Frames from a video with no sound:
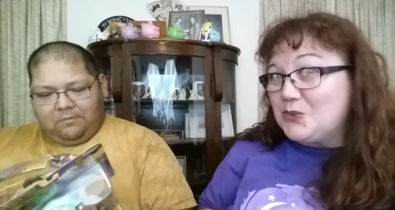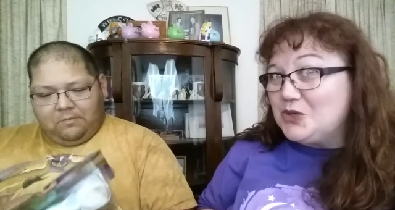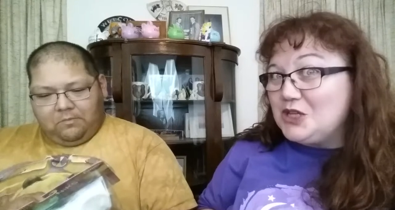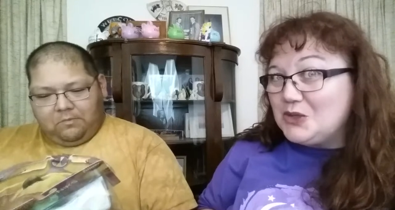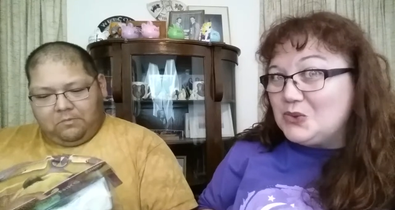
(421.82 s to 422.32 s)
Speaker 1: a
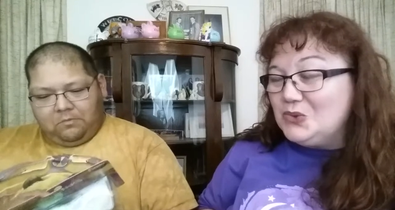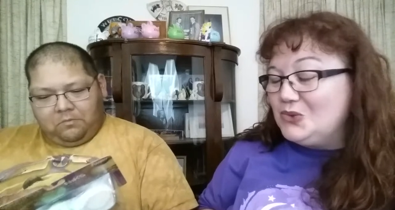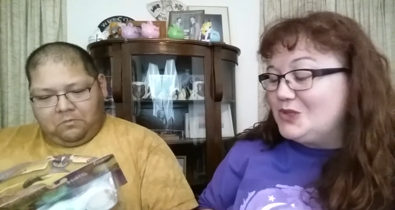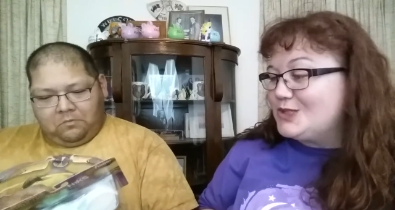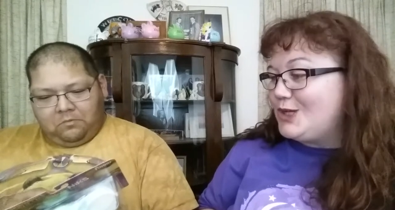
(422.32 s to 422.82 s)
really
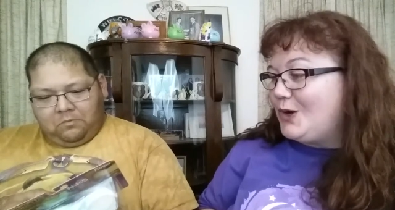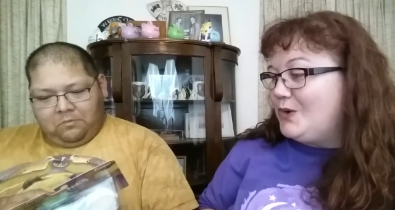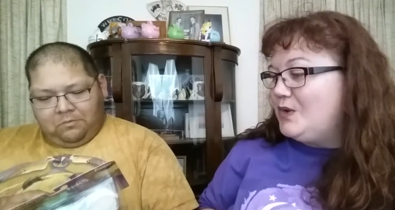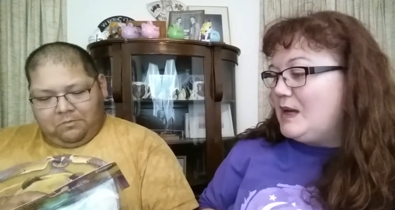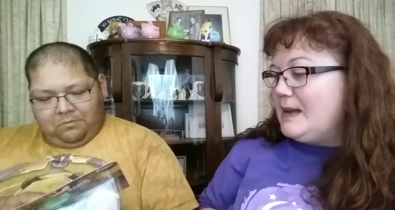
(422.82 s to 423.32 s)
cool
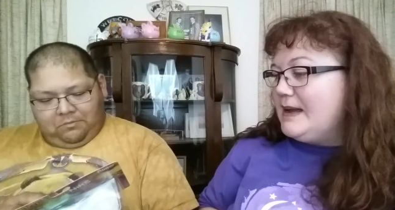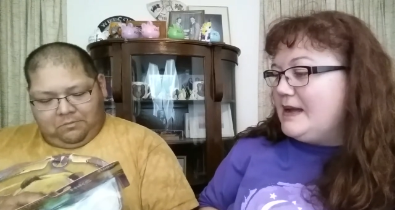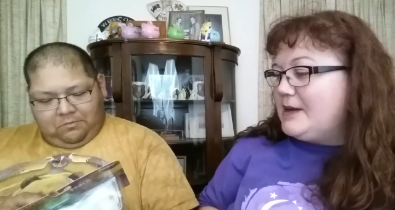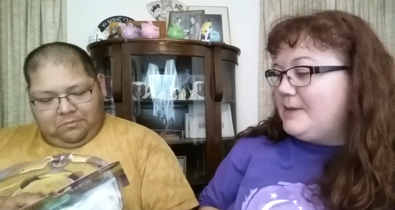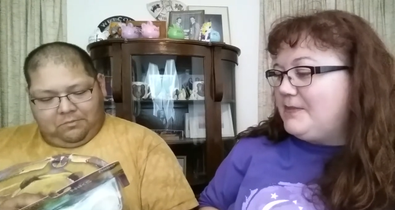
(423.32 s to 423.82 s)
show,
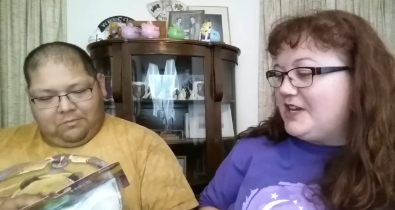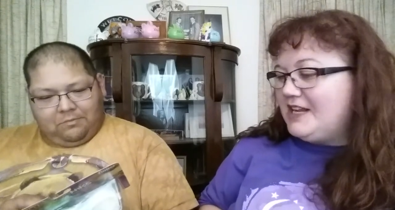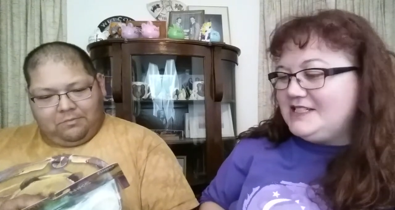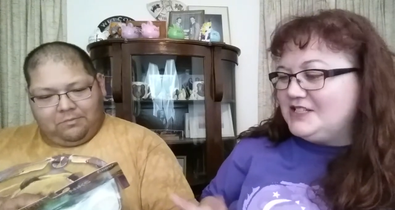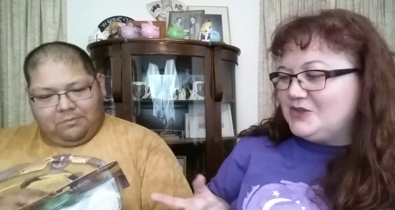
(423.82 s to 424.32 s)
but
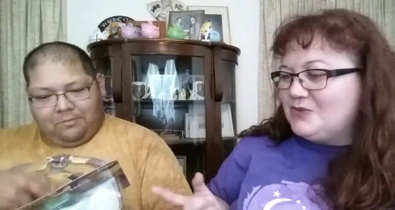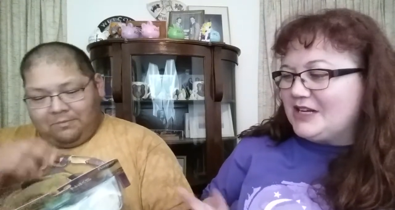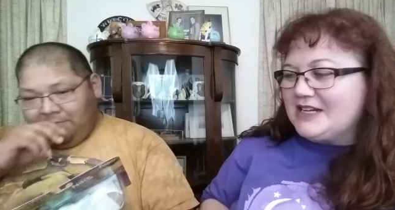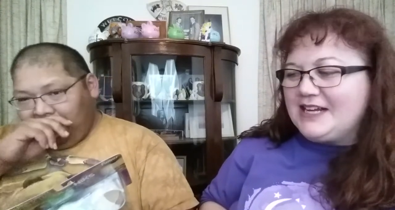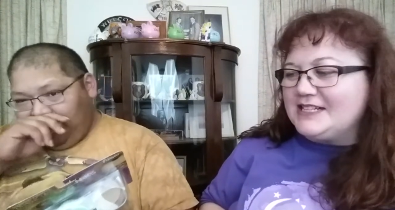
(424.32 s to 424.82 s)
I didn't
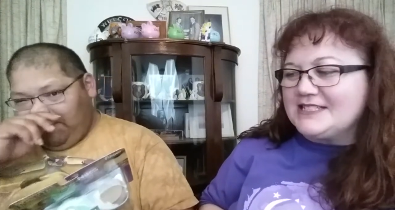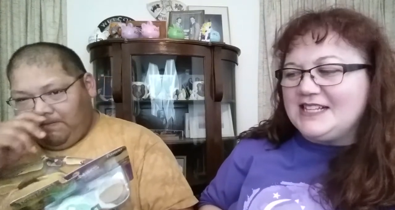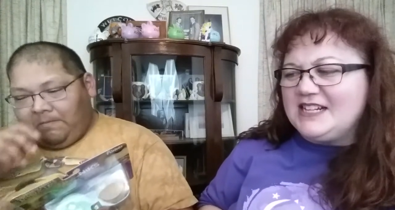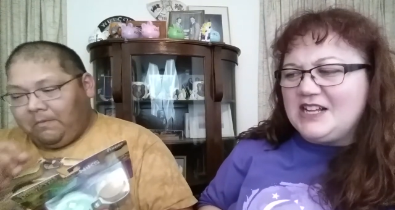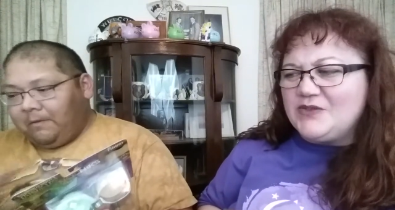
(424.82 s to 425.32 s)
rec. I guess I
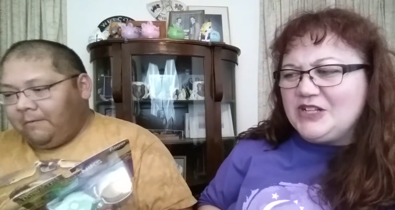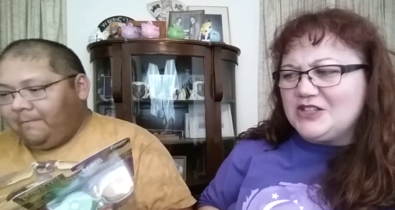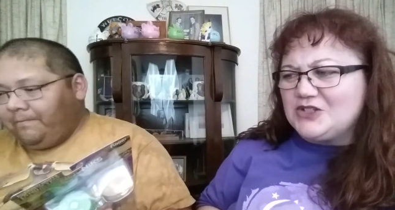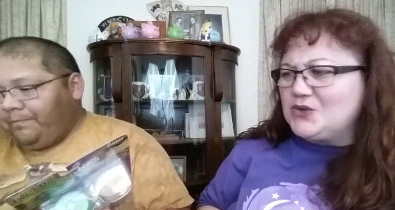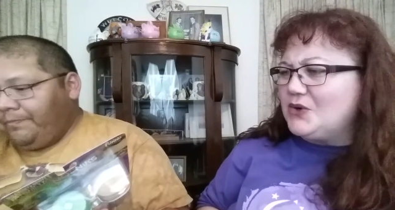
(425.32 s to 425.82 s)
didn't have any of
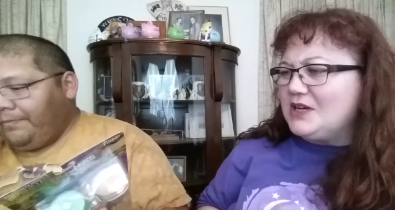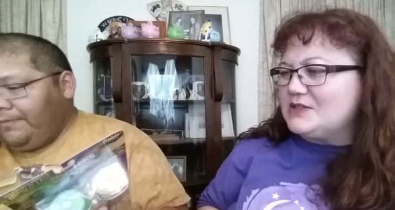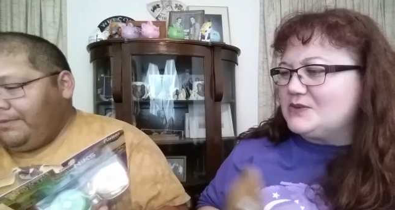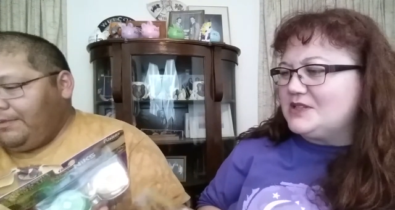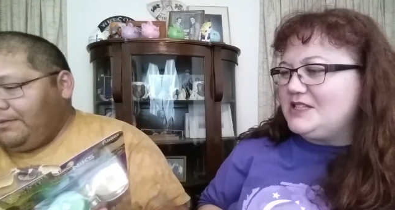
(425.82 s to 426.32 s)
the
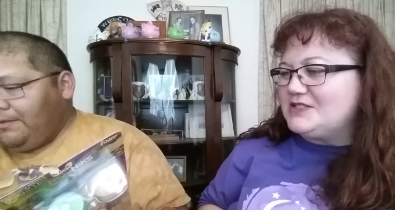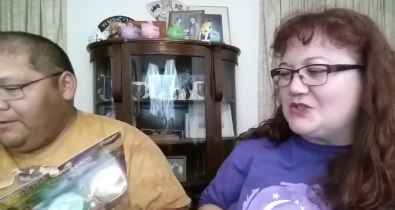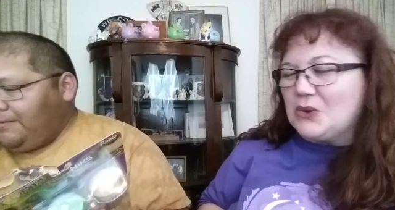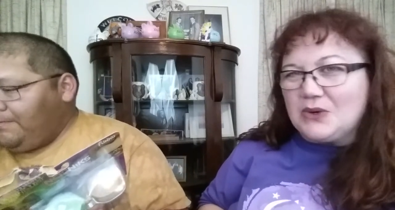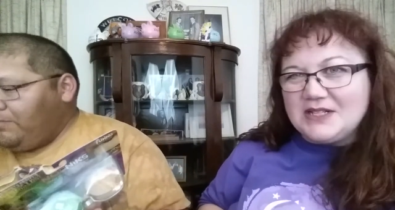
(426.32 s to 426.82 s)
toys. Were these
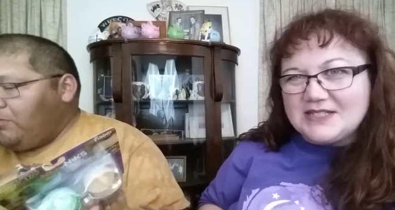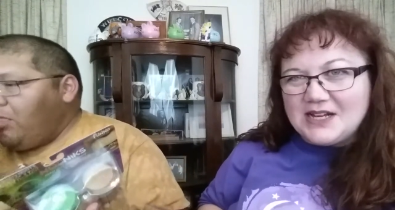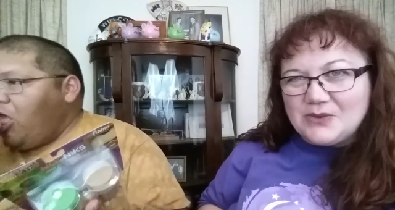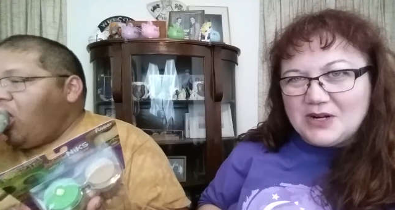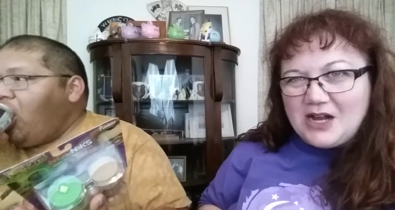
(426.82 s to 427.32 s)
toys
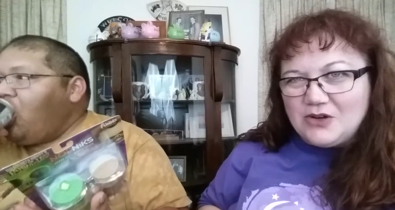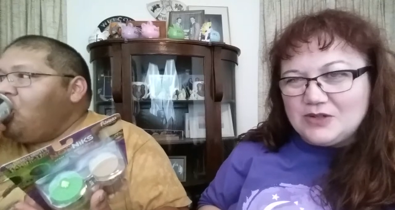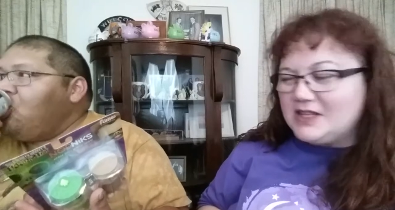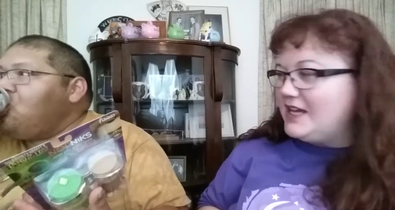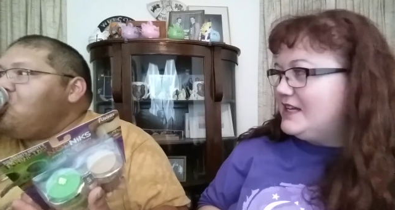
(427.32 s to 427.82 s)
that were
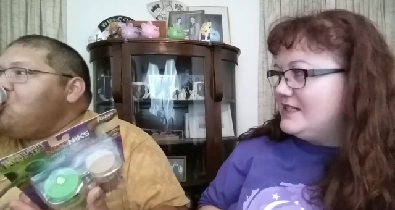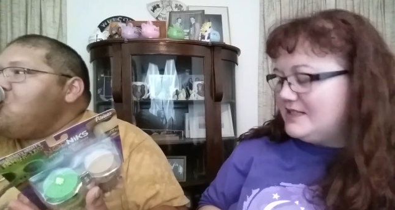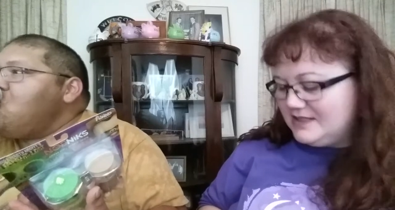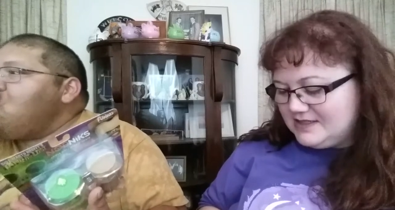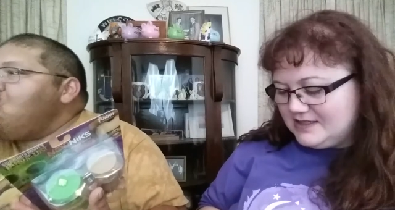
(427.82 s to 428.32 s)
out then?